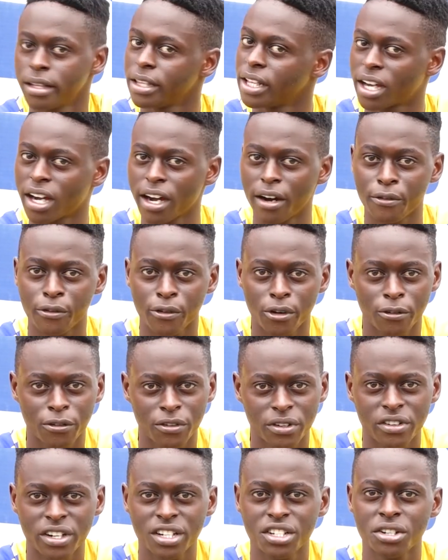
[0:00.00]
the CAF
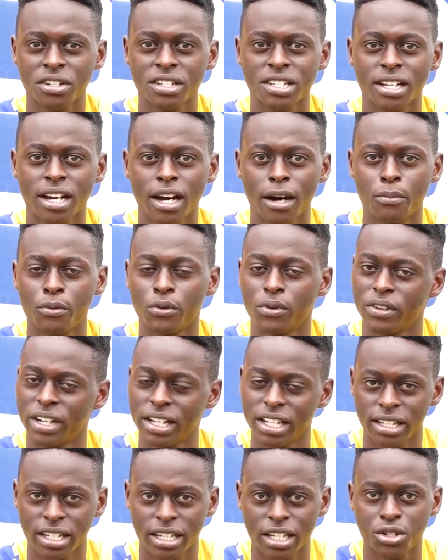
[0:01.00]
Confederations Cup. We
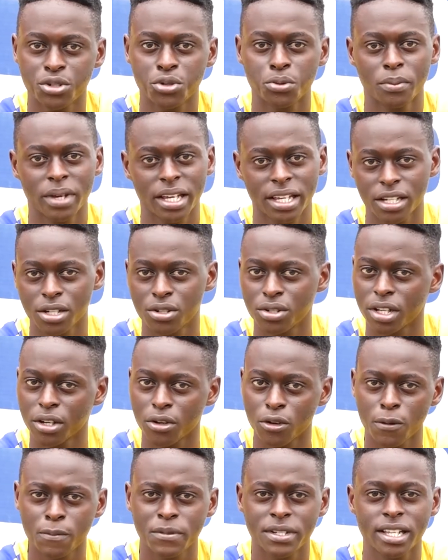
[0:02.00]
really need to make it to the
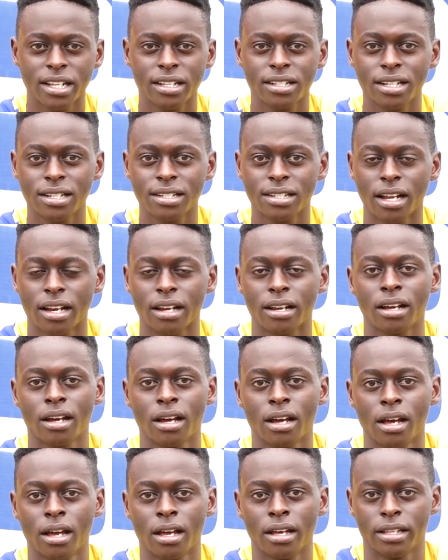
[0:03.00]
group stages. And
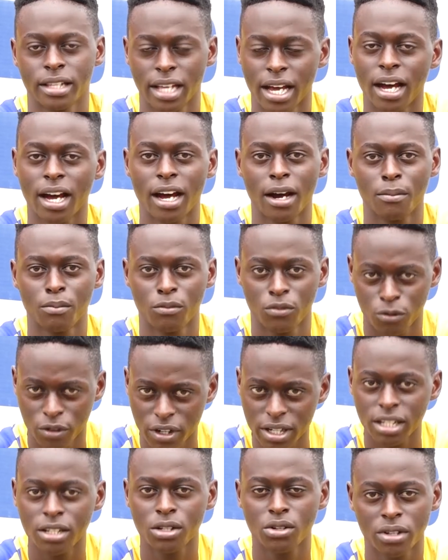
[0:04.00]
yeah, I'm
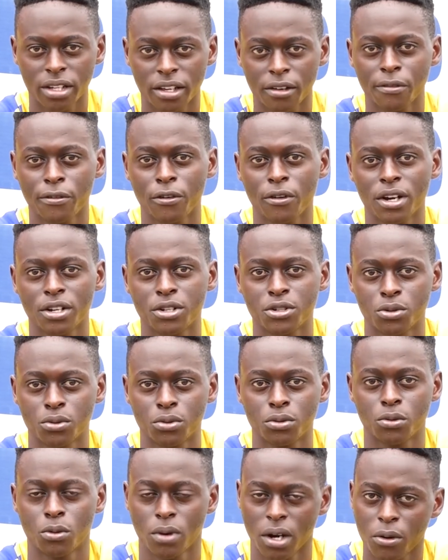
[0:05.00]
really looking forward to
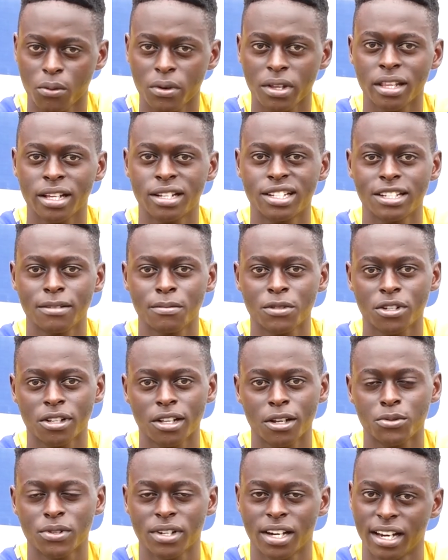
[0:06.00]
work with the team so
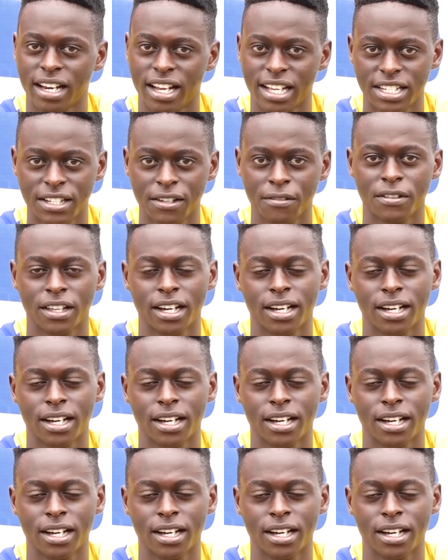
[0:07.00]
that we can achieve